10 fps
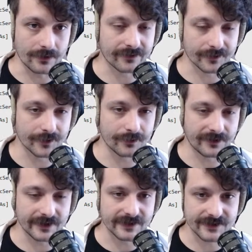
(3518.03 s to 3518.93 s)
through
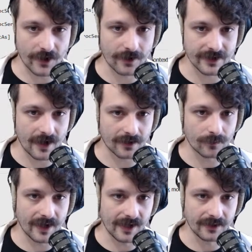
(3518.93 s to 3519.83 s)
the StarDock
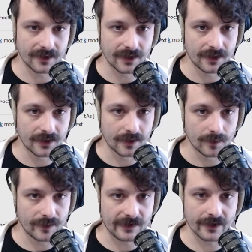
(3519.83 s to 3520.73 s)
way,
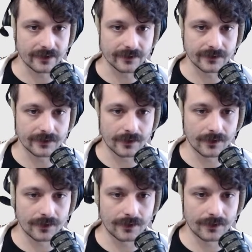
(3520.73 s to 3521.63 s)
because
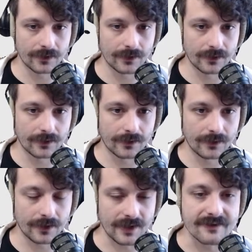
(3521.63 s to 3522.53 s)

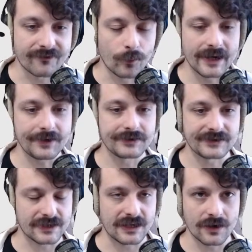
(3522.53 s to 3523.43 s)
if a Windows
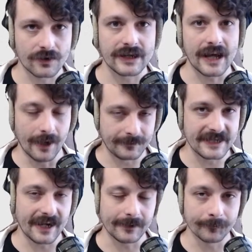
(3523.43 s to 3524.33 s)
security
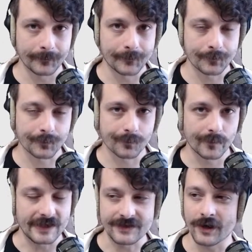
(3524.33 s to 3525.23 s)
update
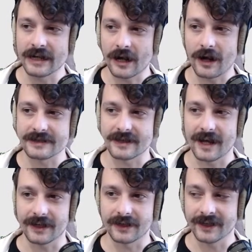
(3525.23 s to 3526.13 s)
is going to cause
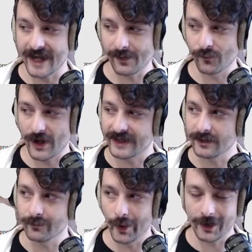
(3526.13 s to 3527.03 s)
like a
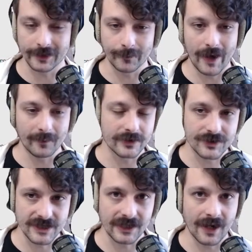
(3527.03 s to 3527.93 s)
game-breaking bug in my
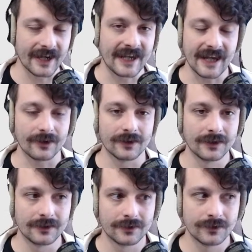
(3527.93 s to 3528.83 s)
machine, I can't
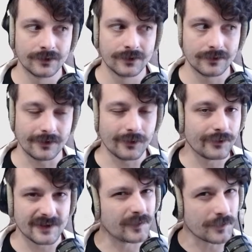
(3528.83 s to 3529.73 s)

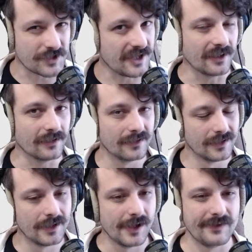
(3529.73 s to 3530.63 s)
use this machine.
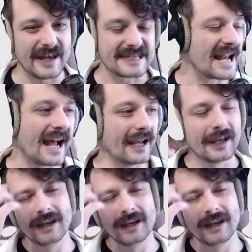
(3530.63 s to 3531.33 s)
That's not...